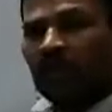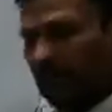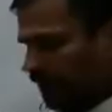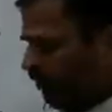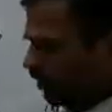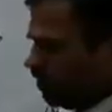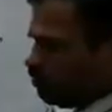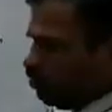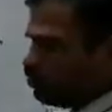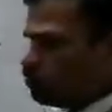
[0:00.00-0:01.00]
it was
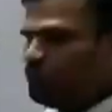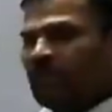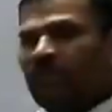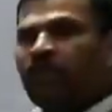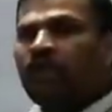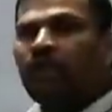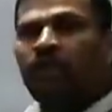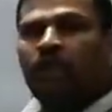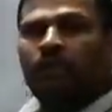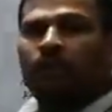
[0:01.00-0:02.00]
also mean
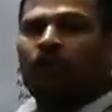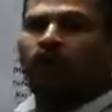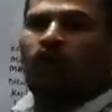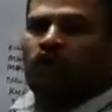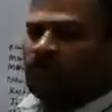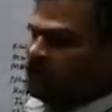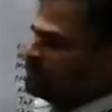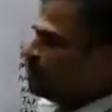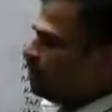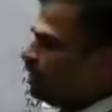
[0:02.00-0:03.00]

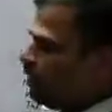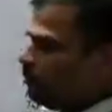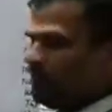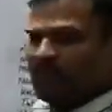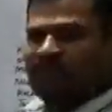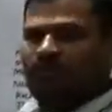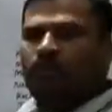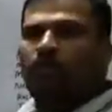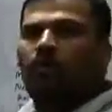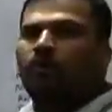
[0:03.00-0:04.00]
because
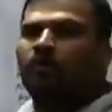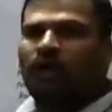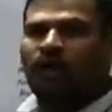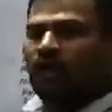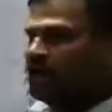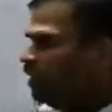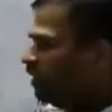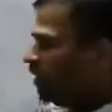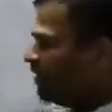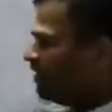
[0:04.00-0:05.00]
maximum of the
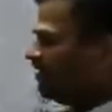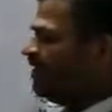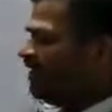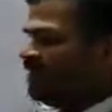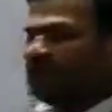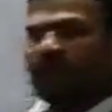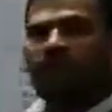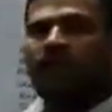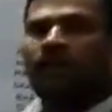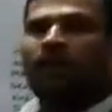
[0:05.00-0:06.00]
trading
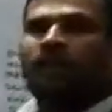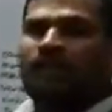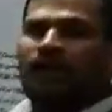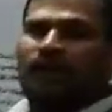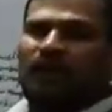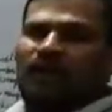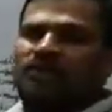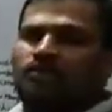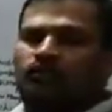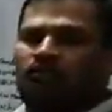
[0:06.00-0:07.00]
that
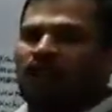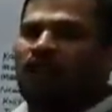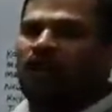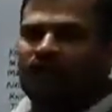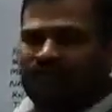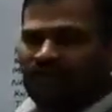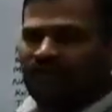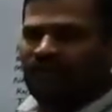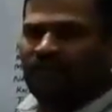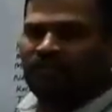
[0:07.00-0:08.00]
was with the
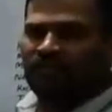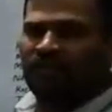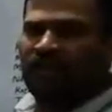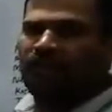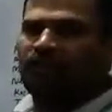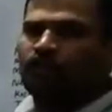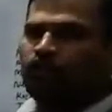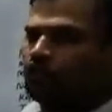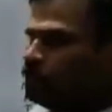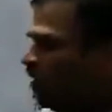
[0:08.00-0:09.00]
Central Asian countries or
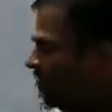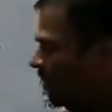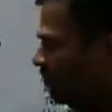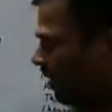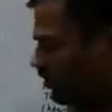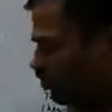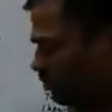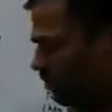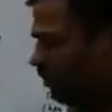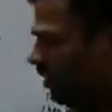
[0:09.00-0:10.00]
to the other parts of
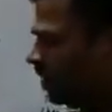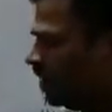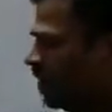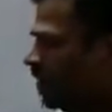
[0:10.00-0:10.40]
the world.